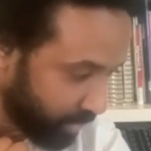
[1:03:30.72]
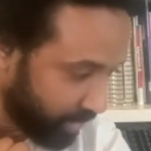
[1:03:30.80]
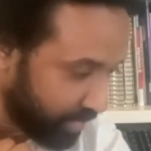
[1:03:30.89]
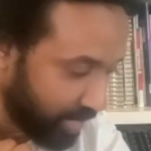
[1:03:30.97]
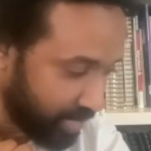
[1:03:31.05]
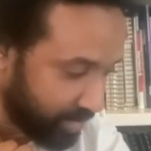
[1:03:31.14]

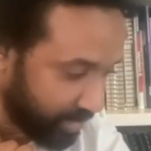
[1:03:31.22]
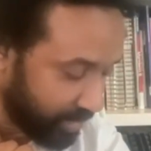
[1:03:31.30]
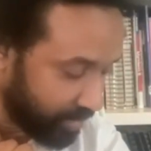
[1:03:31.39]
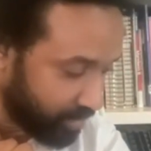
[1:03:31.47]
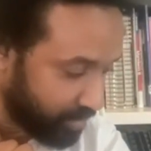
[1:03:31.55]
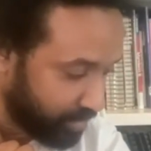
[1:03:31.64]
that I
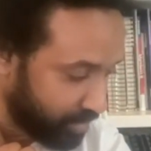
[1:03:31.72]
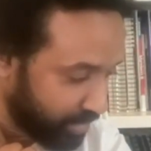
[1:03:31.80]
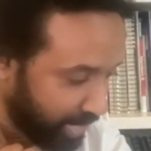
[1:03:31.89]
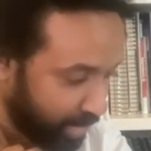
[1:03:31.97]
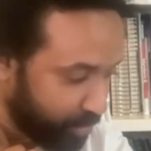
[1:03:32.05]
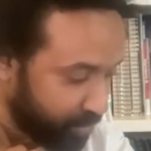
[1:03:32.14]
think
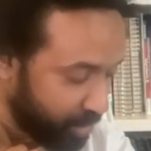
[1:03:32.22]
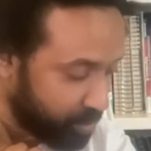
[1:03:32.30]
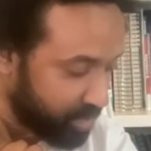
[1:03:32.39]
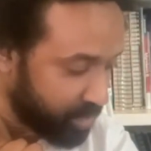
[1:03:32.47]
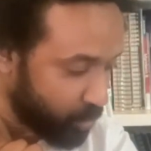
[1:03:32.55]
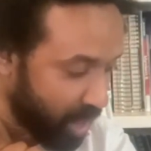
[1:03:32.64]
kind of
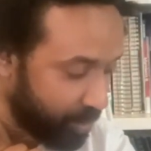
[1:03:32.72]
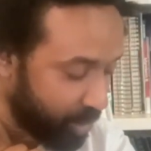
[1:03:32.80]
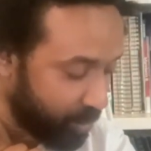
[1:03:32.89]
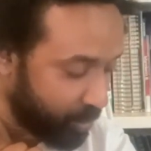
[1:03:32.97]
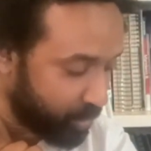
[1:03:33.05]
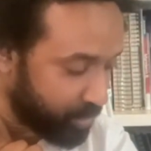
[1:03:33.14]
helps us wrap
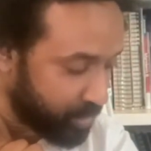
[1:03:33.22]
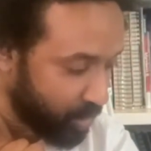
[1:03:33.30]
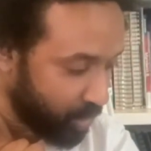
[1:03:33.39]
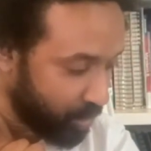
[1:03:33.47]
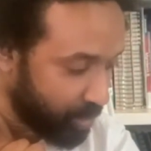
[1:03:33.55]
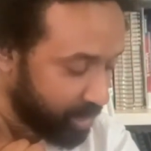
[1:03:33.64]
up all this
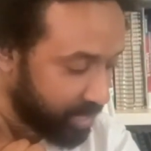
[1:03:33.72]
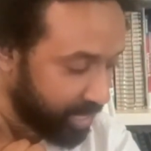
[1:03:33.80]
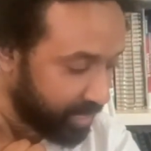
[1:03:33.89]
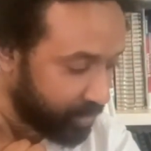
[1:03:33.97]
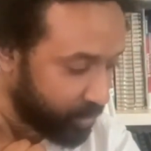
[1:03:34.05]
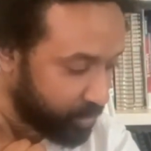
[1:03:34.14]
talk about
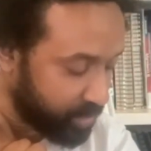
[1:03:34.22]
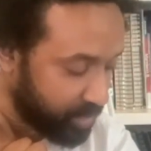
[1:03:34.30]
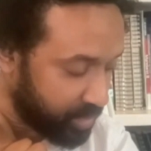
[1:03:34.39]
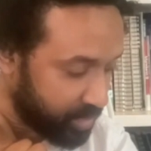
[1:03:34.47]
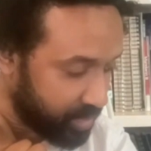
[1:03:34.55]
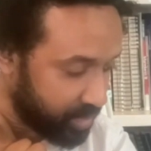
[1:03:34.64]

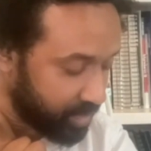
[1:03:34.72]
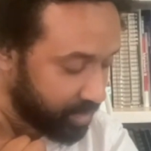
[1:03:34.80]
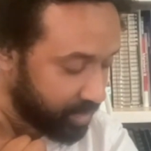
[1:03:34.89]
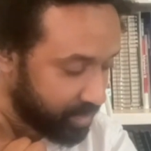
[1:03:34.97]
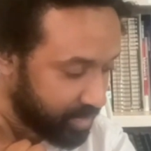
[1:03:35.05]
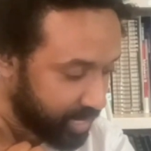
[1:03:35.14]
diagnosis
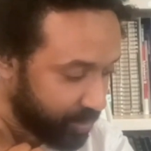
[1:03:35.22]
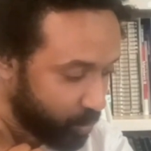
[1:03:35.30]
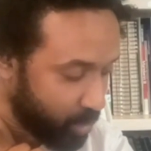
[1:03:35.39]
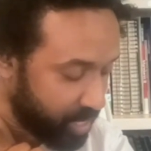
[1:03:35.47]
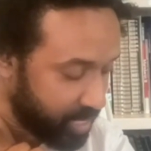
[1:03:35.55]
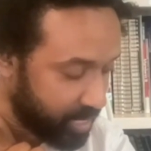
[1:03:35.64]
in the same
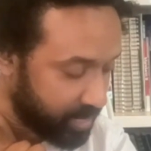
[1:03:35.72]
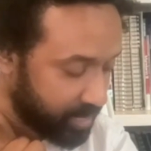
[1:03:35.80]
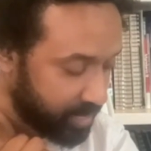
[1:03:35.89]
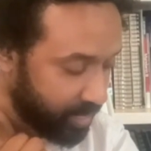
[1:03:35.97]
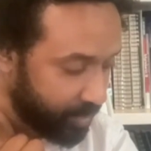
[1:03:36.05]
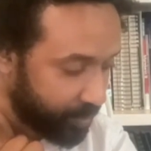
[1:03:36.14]
way.
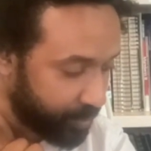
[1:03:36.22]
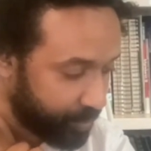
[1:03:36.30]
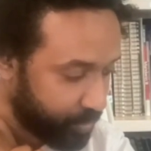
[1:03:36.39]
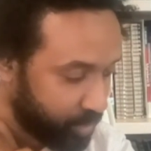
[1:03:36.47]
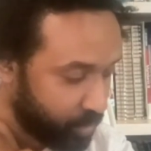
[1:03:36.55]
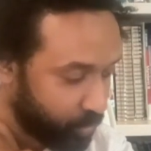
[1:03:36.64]
It's
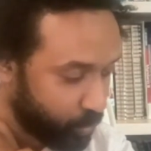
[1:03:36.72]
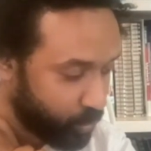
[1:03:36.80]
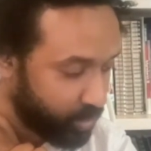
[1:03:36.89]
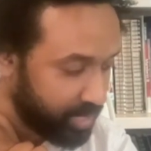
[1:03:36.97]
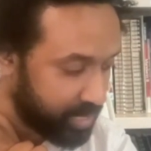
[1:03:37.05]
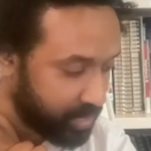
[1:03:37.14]

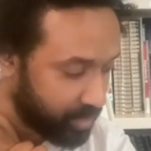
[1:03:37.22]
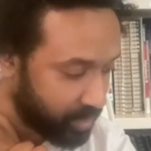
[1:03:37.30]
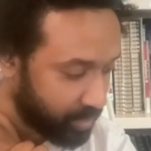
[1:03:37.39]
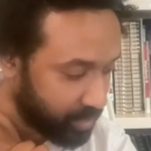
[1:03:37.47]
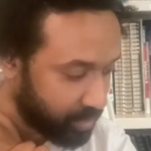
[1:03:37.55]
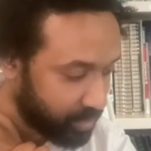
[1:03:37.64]

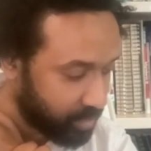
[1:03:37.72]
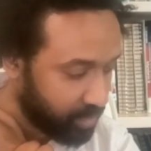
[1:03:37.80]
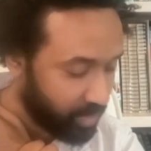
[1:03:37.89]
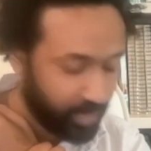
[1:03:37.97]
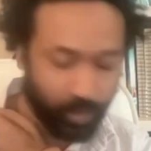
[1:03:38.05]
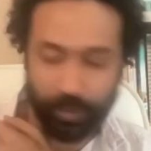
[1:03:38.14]
reason.
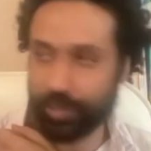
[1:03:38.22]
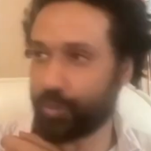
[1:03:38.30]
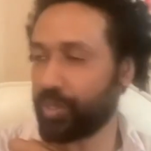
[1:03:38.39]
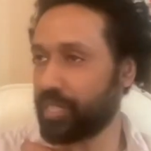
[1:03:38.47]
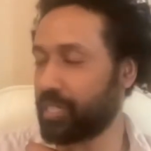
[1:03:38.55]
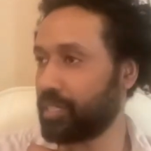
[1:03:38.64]
It goes,
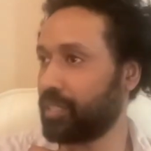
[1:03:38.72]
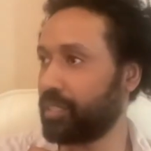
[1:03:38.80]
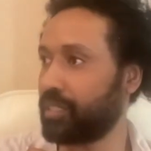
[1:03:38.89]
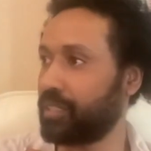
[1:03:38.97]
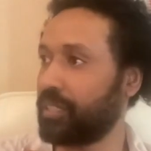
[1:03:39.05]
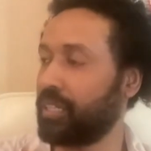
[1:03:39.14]

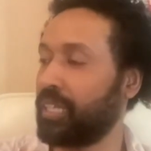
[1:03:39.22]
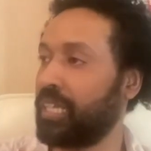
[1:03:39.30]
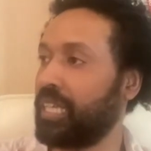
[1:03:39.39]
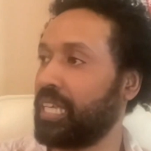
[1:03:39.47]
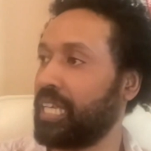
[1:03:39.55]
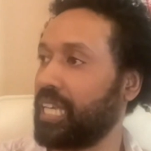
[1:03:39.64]
reason
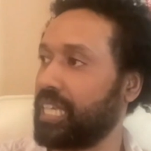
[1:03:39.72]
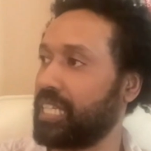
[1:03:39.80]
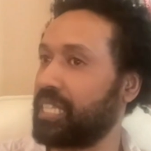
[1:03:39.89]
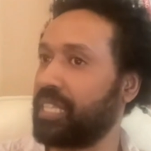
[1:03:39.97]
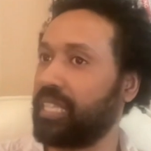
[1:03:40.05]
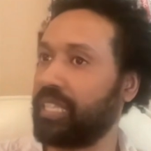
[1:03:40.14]

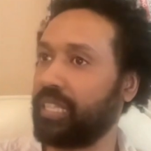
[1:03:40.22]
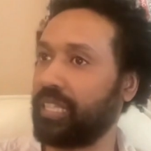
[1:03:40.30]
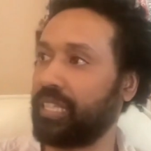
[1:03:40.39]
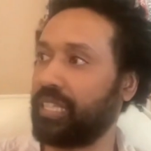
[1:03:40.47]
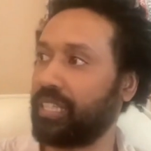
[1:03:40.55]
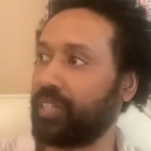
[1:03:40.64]
is
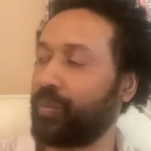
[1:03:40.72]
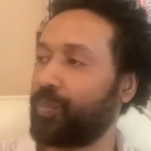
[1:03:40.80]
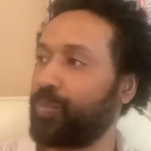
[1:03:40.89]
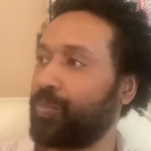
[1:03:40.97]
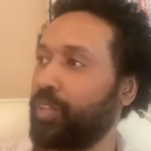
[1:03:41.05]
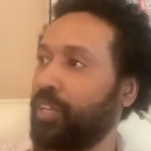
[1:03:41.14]
the
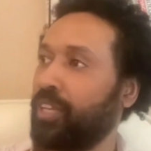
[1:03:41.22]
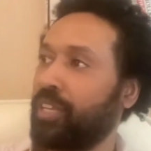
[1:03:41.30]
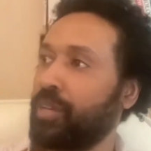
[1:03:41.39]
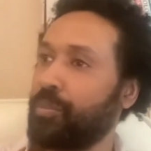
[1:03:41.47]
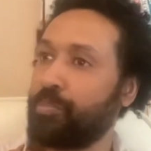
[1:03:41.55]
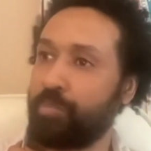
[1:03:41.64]

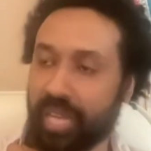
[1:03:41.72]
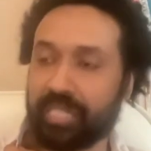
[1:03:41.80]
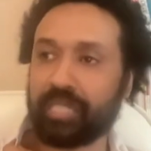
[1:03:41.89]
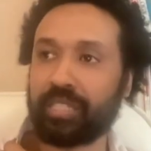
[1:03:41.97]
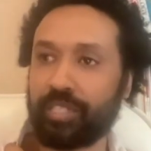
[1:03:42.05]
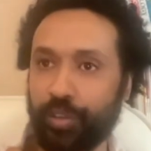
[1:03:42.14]

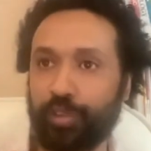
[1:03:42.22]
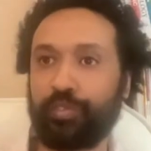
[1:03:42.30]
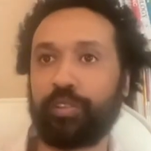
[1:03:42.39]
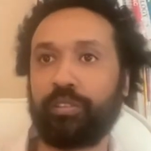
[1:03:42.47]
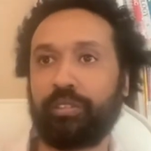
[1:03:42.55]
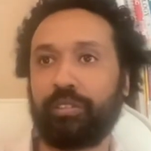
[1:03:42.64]
best
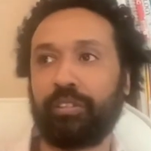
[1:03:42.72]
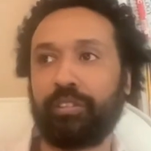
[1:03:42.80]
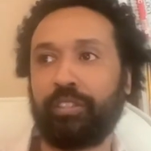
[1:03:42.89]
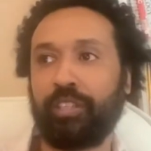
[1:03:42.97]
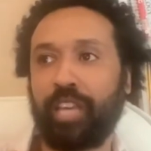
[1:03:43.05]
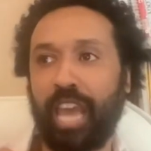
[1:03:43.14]
servant
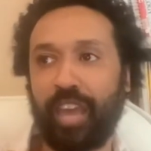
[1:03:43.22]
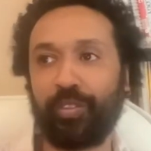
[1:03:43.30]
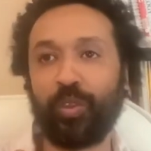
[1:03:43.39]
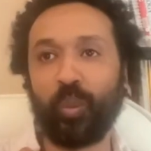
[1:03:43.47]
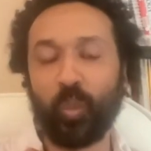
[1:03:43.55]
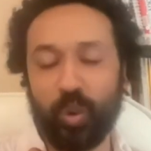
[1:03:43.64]
and
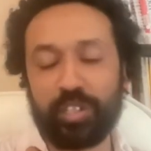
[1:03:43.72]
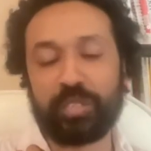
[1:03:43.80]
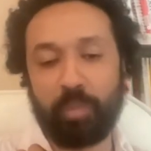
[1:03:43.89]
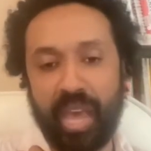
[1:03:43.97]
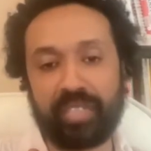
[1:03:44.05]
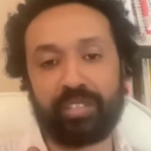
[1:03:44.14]
the
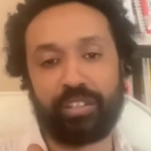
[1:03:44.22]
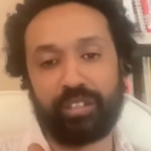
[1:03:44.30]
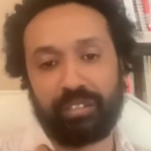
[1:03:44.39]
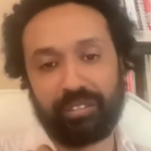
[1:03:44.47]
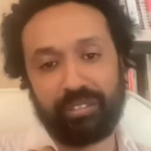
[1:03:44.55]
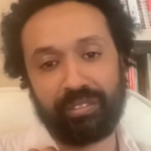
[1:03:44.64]
worst
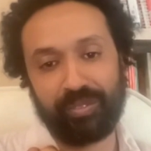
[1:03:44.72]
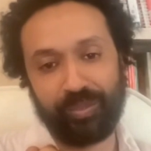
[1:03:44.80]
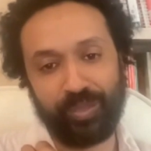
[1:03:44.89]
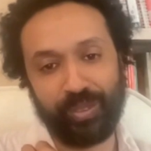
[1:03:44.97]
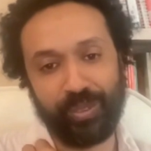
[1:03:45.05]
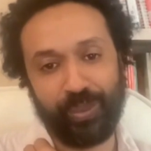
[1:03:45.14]
master,
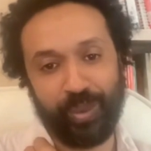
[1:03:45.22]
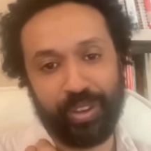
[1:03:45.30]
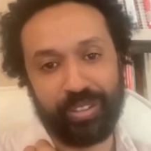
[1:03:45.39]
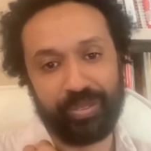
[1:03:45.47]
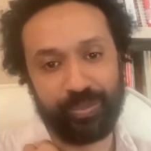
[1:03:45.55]
right?